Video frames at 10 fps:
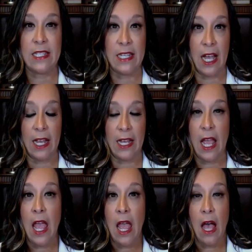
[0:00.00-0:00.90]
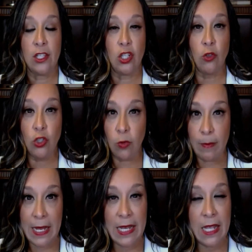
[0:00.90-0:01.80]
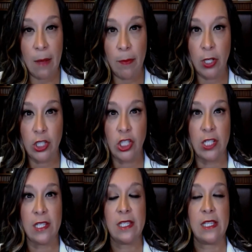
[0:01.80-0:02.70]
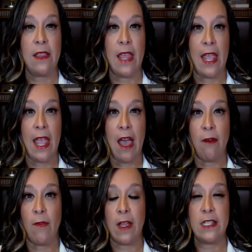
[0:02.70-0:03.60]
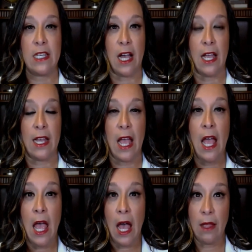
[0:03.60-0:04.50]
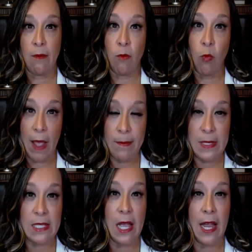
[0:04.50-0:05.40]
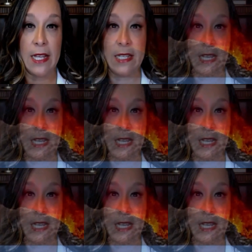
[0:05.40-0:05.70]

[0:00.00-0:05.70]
done social media pushes. They have done website